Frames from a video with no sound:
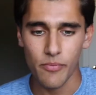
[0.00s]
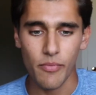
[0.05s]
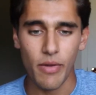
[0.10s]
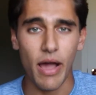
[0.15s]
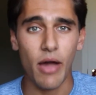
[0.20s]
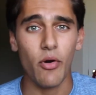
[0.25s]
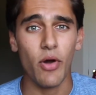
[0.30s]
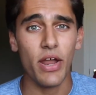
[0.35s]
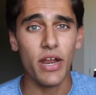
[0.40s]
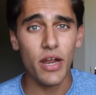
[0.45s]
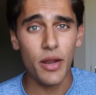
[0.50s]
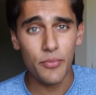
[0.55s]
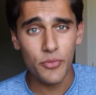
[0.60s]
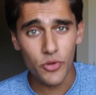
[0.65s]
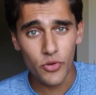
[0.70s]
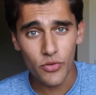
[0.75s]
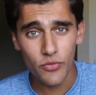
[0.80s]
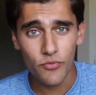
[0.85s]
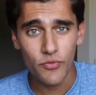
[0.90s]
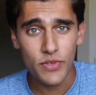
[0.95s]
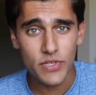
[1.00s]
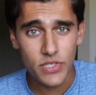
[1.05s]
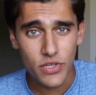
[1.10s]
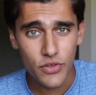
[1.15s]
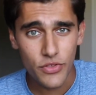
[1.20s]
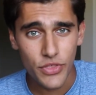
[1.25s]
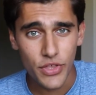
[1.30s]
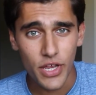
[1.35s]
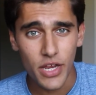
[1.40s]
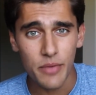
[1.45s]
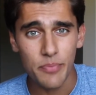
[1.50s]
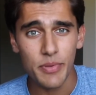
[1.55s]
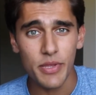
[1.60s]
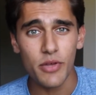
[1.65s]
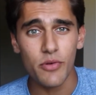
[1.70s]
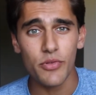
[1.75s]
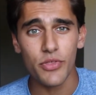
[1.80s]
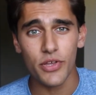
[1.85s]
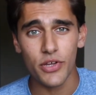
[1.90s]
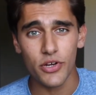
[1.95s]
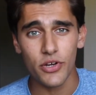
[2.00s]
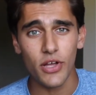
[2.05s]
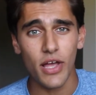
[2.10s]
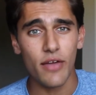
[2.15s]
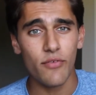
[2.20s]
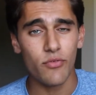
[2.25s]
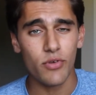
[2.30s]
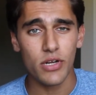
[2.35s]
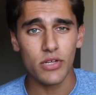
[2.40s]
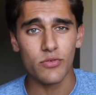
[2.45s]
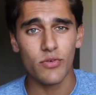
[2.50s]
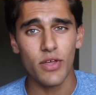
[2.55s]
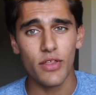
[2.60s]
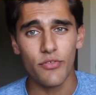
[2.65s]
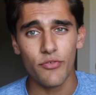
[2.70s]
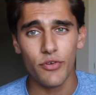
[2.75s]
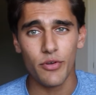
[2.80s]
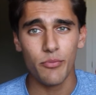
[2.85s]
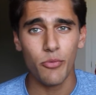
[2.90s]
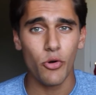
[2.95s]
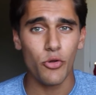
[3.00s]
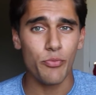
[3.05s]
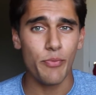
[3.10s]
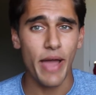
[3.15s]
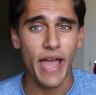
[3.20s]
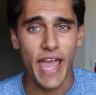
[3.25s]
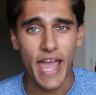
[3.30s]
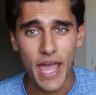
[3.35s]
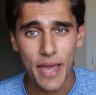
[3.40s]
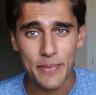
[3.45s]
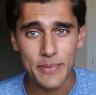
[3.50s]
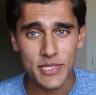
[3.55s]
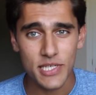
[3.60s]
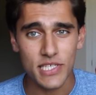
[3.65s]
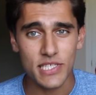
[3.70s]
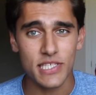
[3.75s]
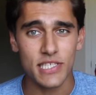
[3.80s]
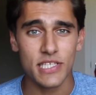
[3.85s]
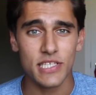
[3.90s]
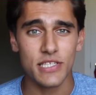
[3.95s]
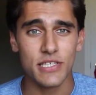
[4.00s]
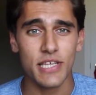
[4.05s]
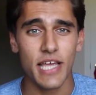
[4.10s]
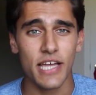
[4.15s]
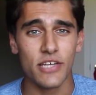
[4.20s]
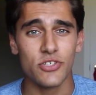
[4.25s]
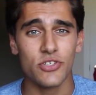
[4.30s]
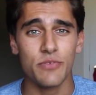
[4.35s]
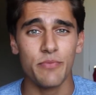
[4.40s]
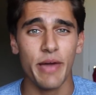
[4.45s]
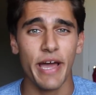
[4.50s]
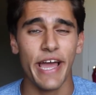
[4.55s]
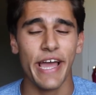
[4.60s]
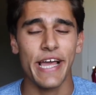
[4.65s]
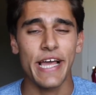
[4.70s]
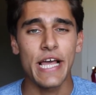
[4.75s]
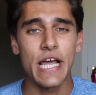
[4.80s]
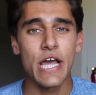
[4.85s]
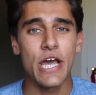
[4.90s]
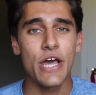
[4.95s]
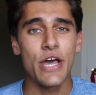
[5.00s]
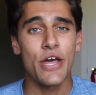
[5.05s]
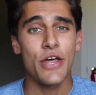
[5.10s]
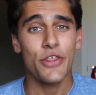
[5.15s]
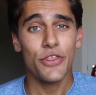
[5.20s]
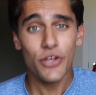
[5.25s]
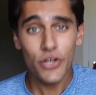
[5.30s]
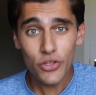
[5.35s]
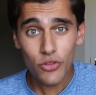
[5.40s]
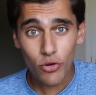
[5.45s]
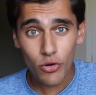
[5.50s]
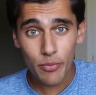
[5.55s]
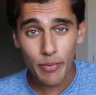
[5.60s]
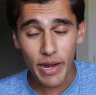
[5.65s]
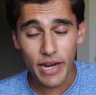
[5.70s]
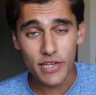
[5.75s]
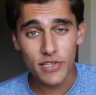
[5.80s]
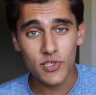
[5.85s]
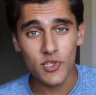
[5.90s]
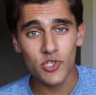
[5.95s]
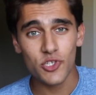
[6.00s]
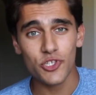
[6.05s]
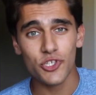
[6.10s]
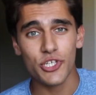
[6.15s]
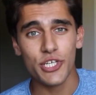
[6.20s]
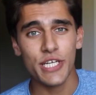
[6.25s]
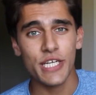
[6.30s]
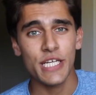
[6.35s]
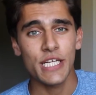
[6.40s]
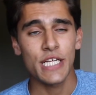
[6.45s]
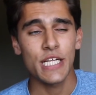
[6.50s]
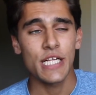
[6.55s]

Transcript: I ended up doing physical therapy with a girl I've worked with for both my hips, because this is actually my 3rd lower body surgery.